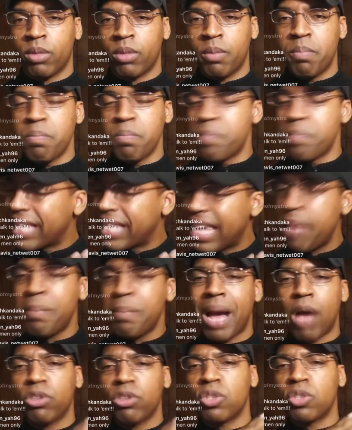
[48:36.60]
Mickey
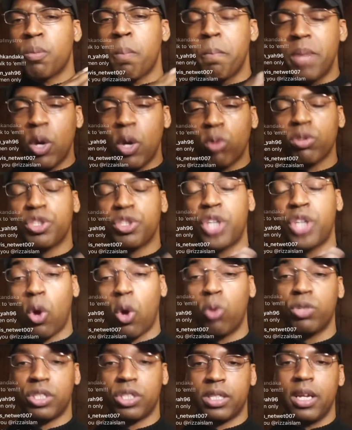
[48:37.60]
Mouse milk
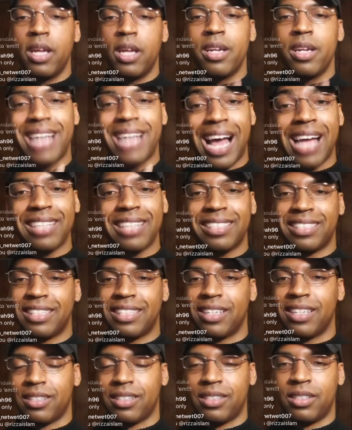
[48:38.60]
toast
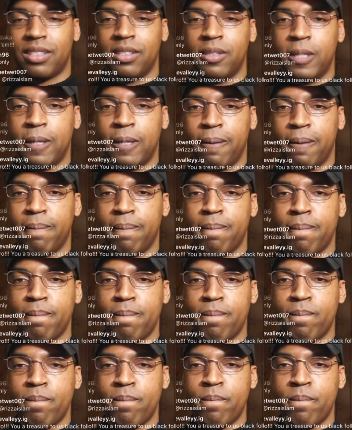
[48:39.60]
nonsense.
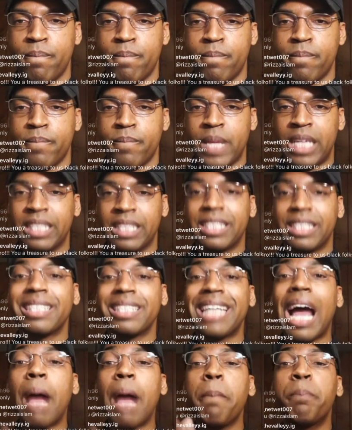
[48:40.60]

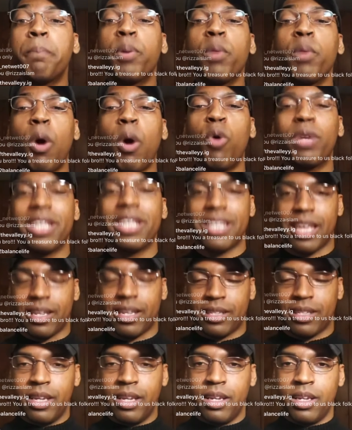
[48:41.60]
Stop promoting
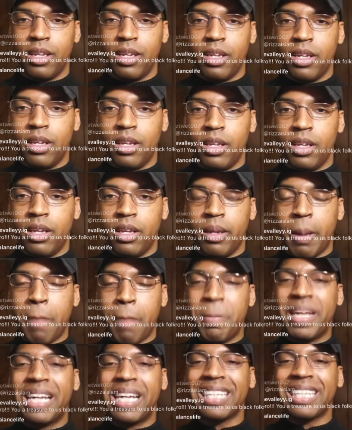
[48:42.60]
it.
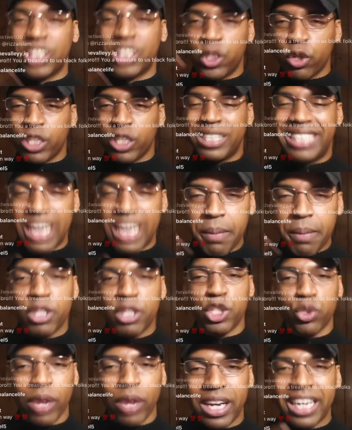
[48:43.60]
Because you're
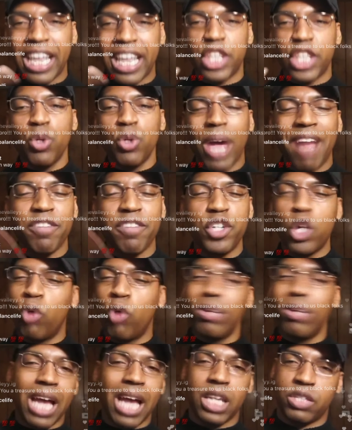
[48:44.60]
demonstrating that you have no
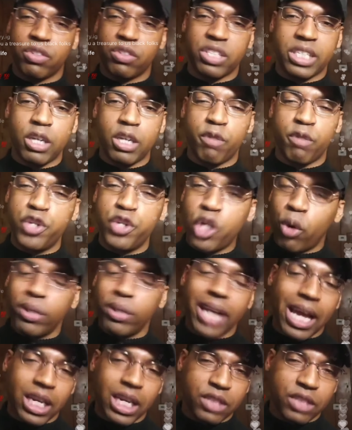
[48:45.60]
knowledge of self, no
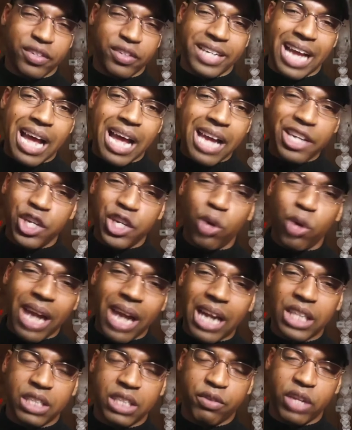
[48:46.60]
knowledge of God, no
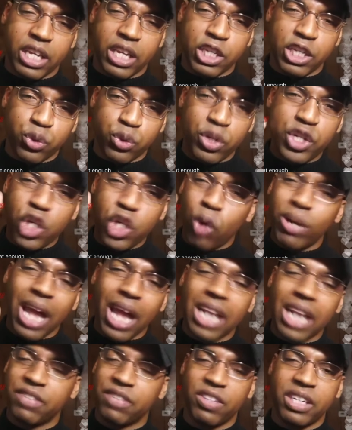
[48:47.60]
knowledge of your history, no
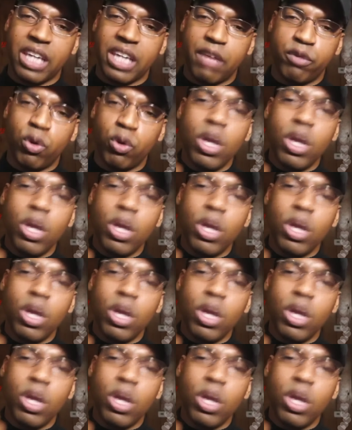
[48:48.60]
knowledge of the devil,